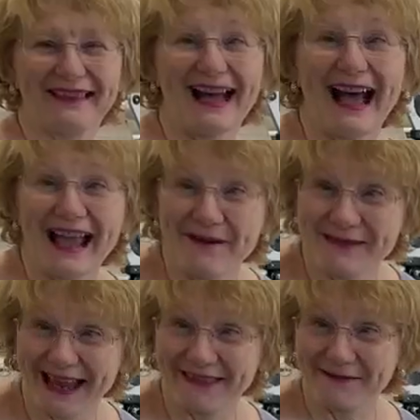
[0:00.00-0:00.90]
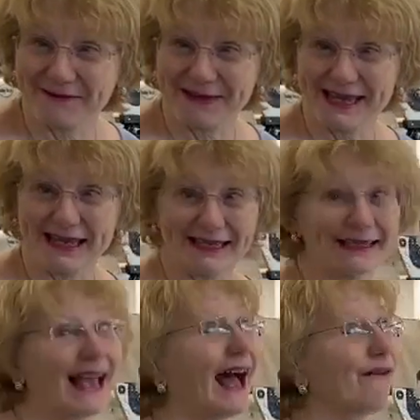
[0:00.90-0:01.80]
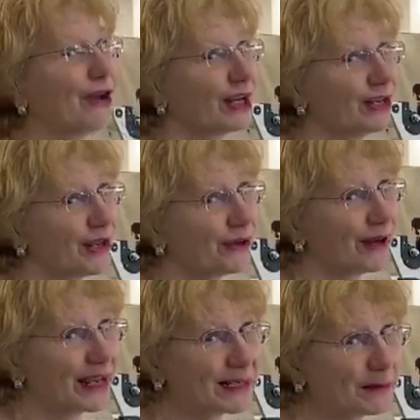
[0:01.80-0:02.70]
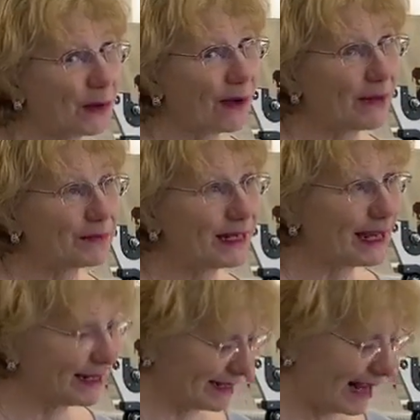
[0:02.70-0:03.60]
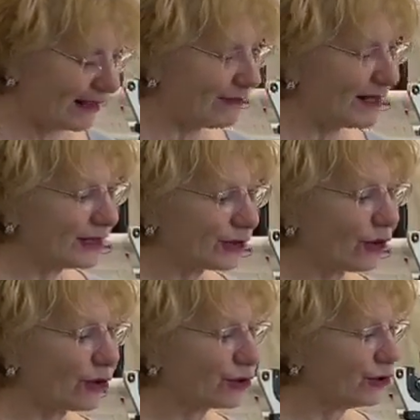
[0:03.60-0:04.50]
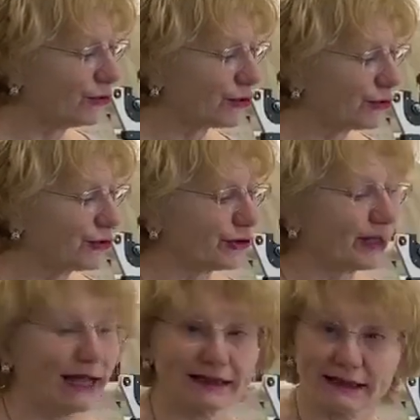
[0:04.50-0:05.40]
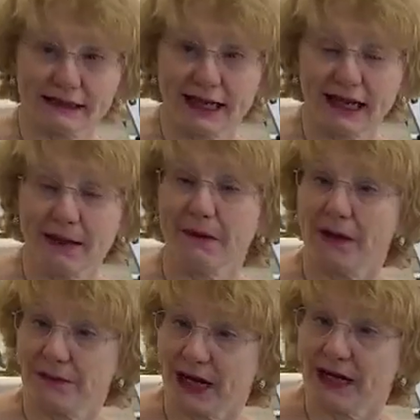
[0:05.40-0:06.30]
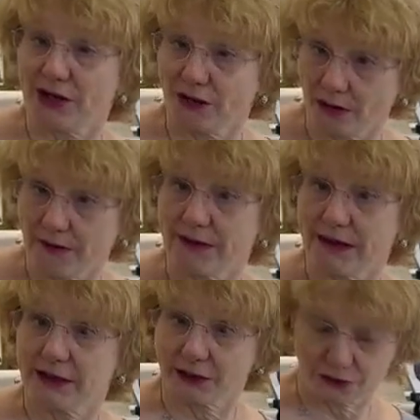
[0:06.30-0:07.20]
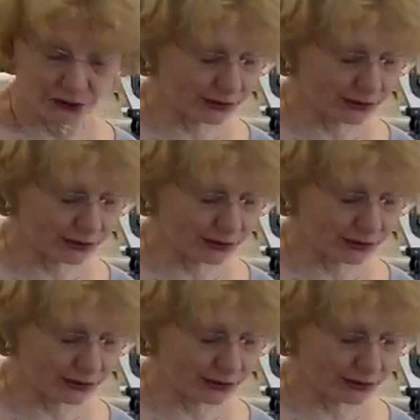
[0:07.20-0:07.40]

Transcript: Hi, I'm Kathy from Kiki's. I've got another Expo update. These are our 2 Serger classes, and I'm updating you on these Serger